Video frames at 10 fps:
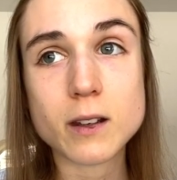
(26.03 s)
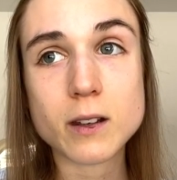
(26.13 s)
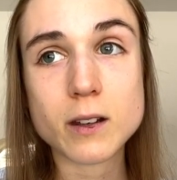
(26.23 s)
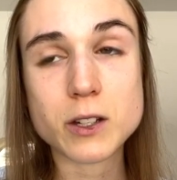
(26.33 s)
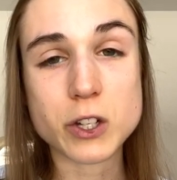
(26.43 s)

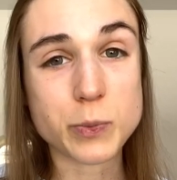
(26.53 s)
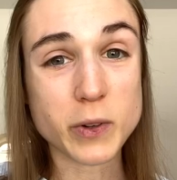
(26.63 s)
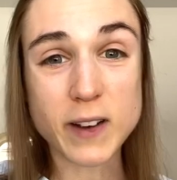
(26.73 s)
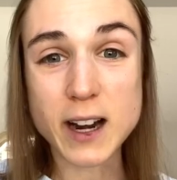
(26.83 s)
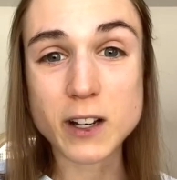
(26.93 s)
She's
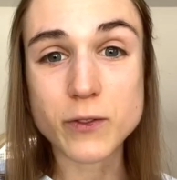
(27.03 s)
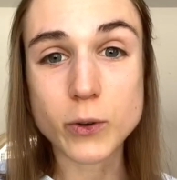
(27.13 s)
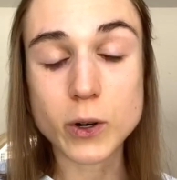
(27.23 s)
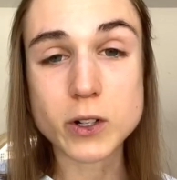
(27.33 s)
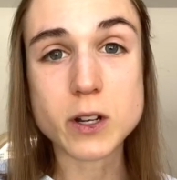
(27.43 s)
provided
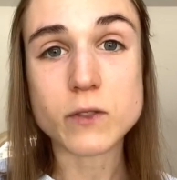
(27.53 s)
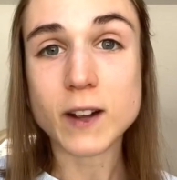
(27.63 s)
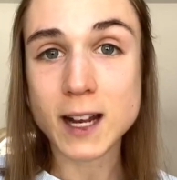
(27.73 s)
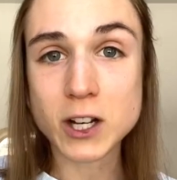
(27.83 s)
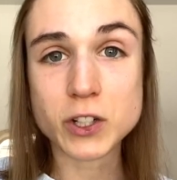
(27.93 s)
for, she's
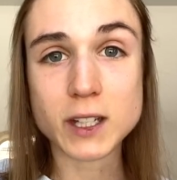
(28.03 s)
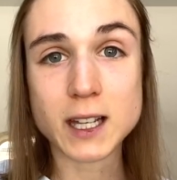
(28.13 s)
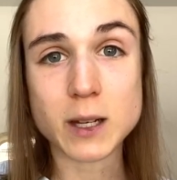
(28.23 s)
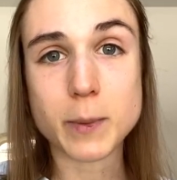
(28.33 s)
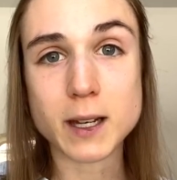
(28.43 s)
financially
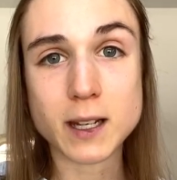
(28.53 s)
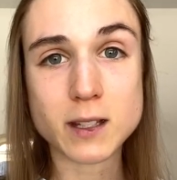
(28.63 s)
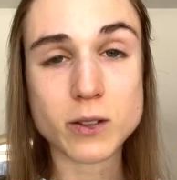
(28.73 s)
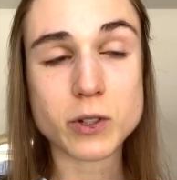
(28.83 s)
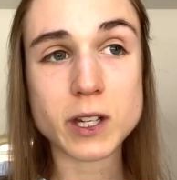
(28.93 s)
independent,
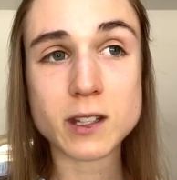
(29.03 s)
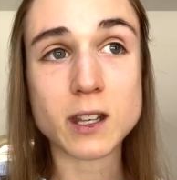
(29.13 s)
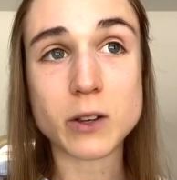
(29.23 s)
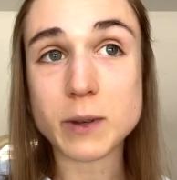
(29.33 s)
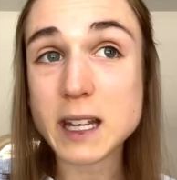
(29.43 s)
so she's in the
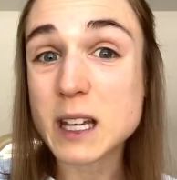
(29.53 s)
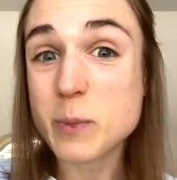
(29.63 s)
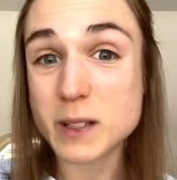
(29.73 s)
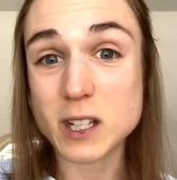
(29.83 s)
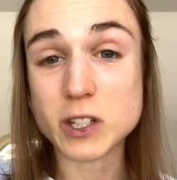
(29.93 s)
unique
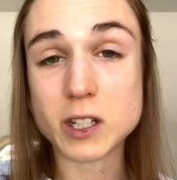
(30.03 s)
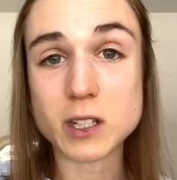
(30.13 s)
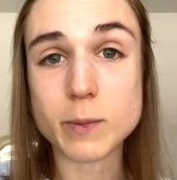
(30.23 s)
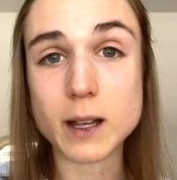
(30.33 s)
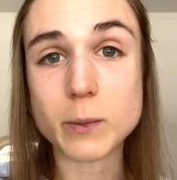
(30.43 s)
position to
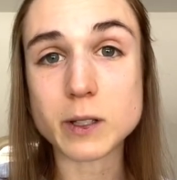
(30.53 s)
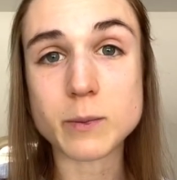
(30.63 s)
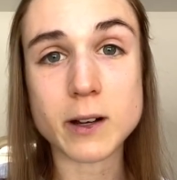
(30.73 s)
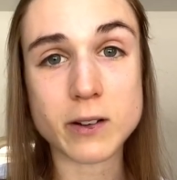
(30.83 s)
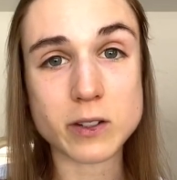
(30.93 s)
be able to
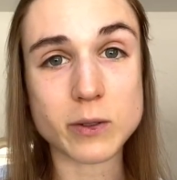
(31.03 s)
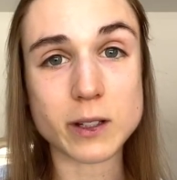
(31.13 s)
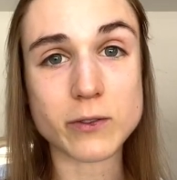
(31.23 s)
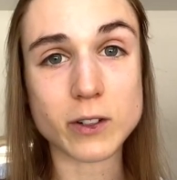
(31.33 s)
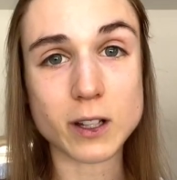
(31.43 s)
marry solely
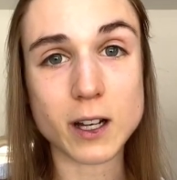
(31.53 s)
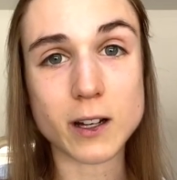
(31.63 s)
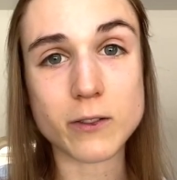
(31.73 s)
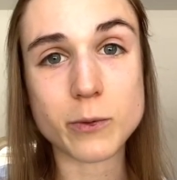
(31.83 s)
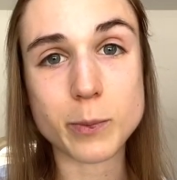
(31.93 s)
for
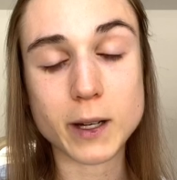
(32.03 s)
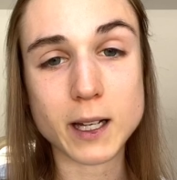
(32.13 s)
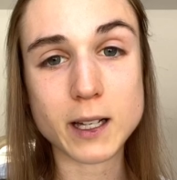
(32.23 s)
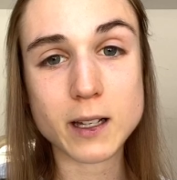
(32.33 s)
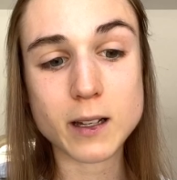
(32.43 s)
love,
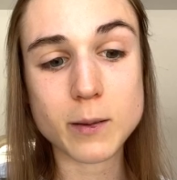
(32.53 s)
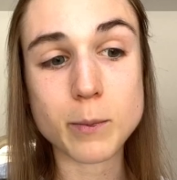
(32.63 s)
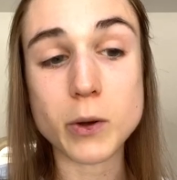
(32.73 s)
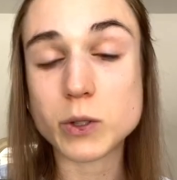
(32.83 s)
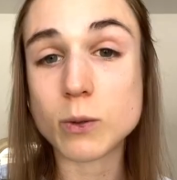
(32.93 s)
but
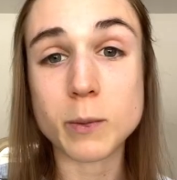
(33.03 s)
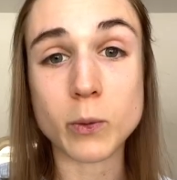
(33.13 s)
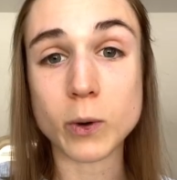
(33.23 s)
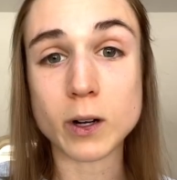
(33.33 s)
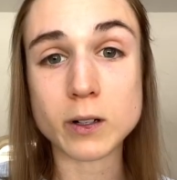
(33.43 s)
most women
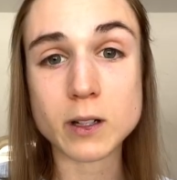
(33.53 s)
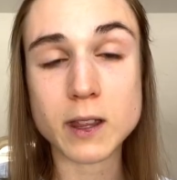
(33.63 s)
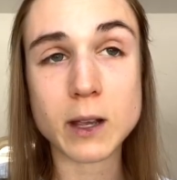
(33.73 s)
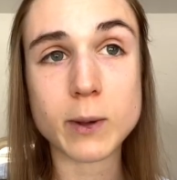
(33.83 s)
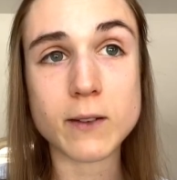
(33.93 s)
weren't. I
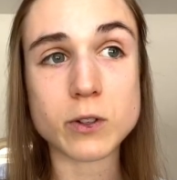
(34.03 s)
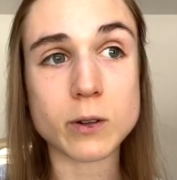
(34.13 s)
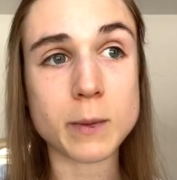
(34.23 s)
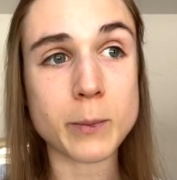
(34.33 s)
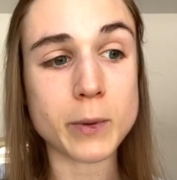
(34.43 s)
think we have to
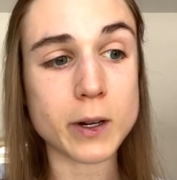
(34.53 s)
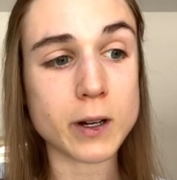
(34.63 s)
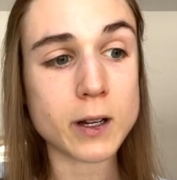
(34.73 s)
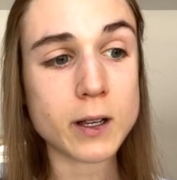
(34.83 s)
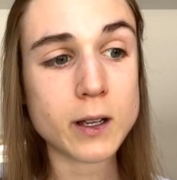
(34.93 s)

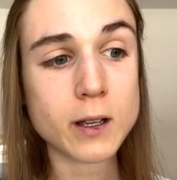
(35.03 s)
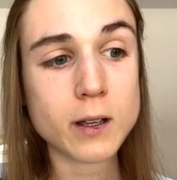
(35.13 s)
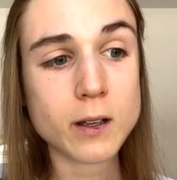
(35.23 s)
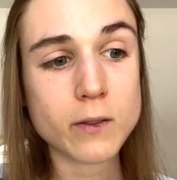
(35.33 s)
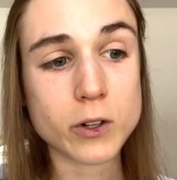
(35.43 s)
remember,
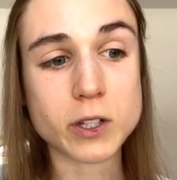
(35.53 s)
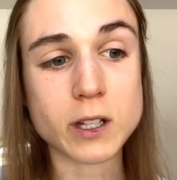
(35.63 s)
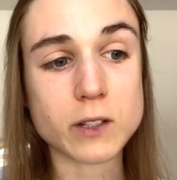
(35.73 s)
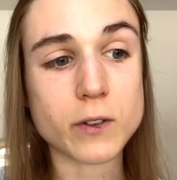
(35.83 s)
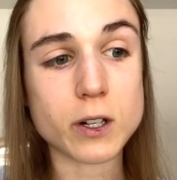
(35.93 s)
first
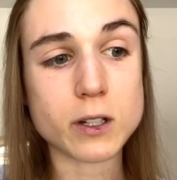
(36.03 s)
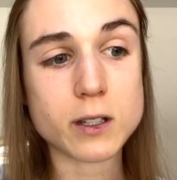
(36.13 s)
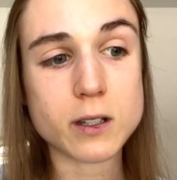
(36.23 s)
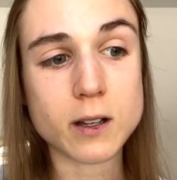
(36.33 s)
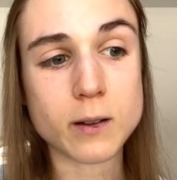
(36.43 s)
things
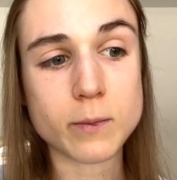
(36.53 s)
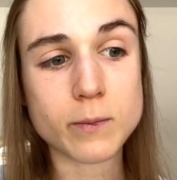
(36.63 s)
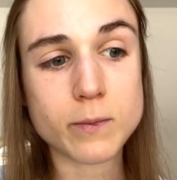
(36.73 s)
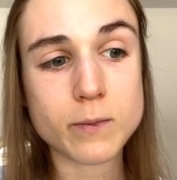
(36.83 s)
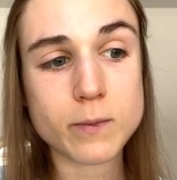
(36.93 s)
first,
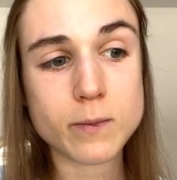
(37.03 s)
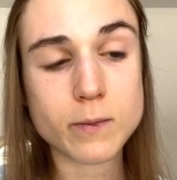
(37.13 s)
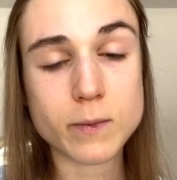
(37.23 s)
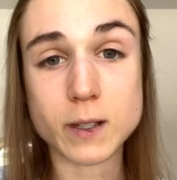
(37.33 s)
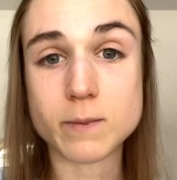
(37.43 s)

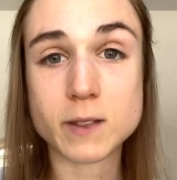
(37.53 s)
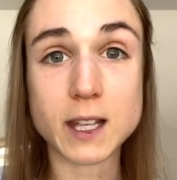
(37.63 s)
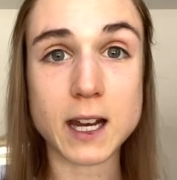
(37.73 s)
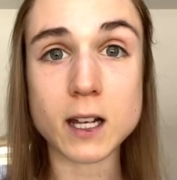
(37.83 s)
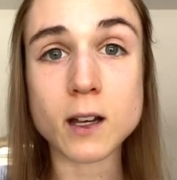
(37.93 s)
the
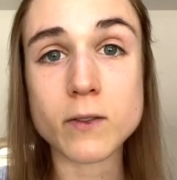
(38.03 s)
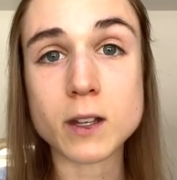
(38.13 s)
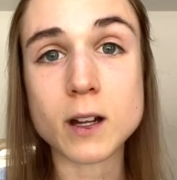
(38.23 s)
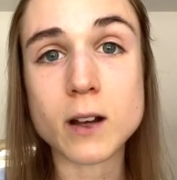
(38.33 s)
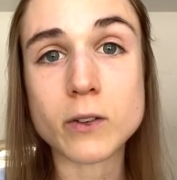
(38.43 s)
setting of the
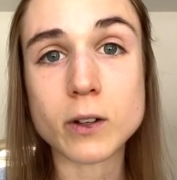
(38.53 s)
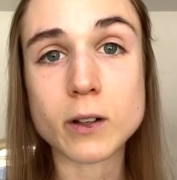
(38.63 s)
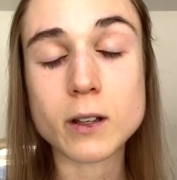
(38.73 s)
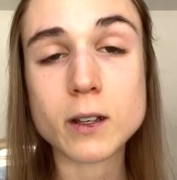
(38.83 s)
novel